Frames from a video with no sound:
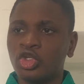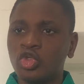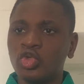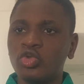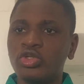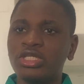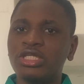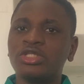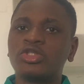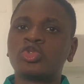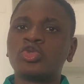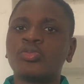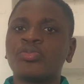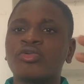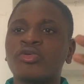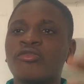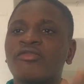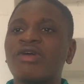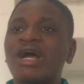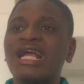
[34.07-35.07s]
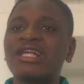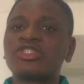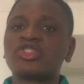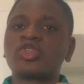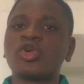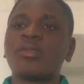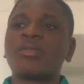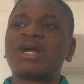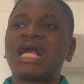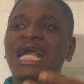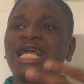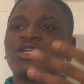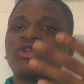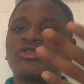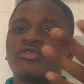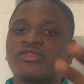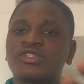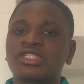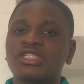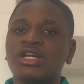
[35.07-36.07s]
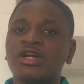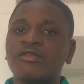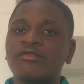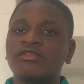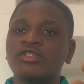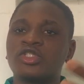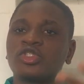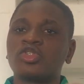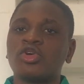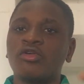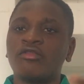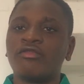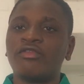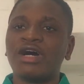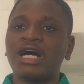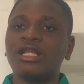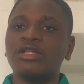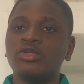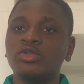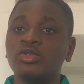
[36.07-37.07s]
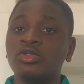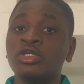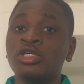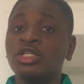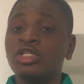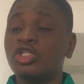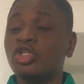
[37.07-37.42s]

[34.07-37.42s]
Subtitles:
you need to provide some kind of service or value.